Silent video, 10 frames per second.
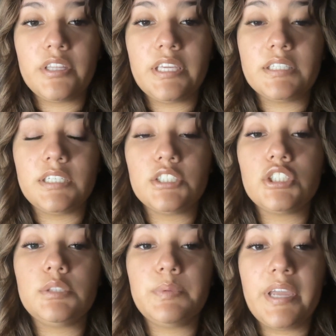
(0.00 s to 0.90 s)
the
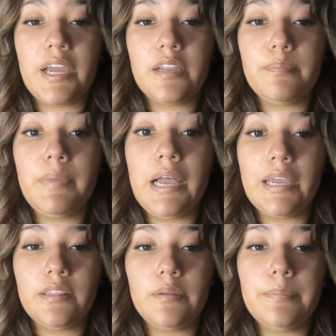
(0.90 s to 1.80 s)
intentions we had
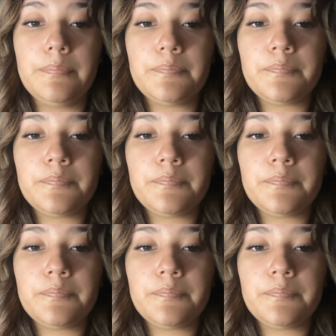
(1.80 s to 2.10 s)
behind them.